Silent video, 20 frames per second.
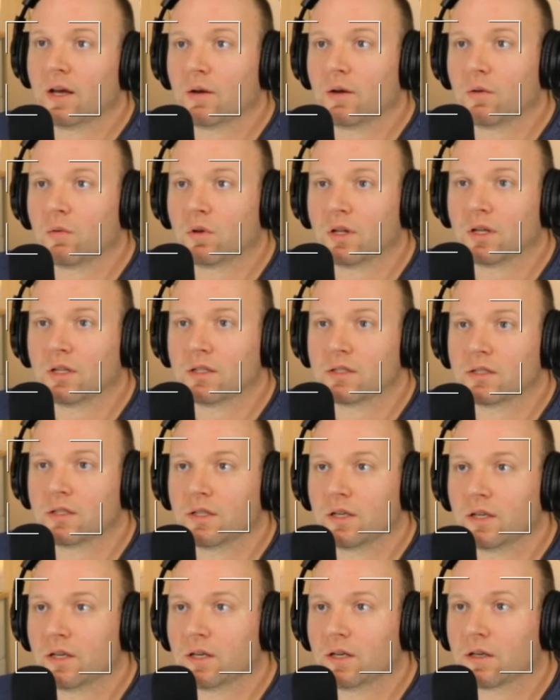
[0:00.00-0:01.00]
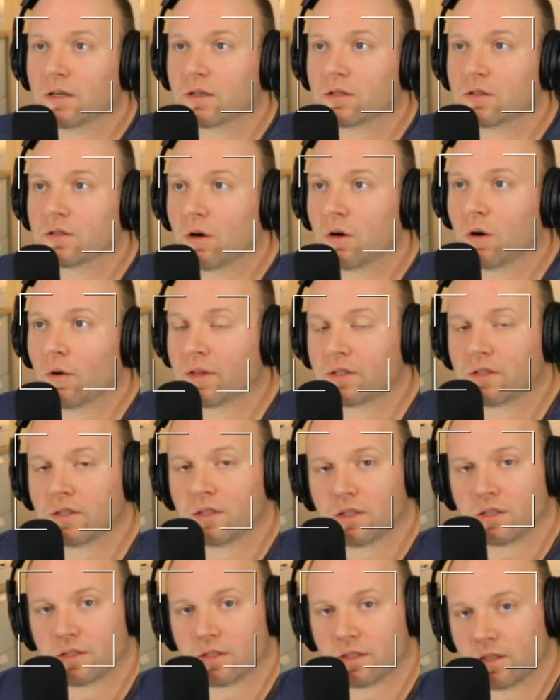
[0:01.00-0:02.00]
Well, let's see here. So this
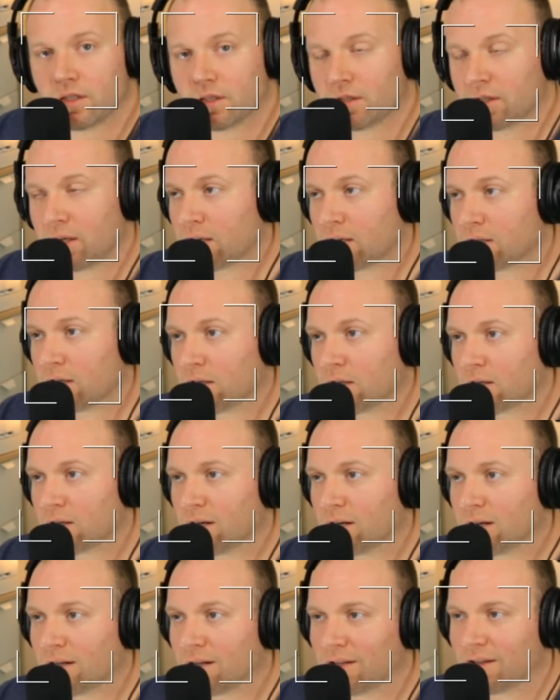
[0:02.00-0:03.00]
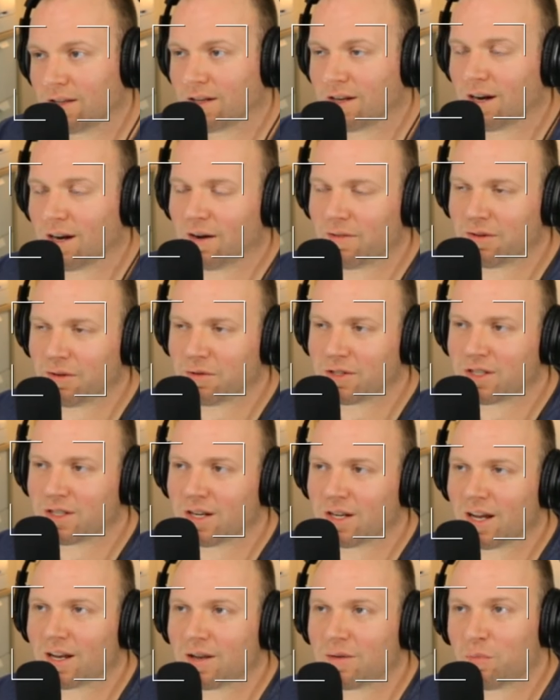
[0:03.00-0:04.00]
is the Chad Taylor, the Coffee with
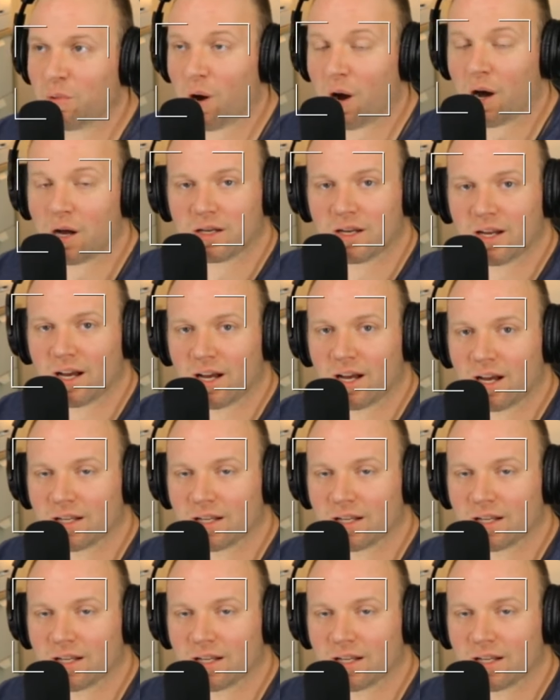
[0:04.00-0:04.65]
Chad podcast.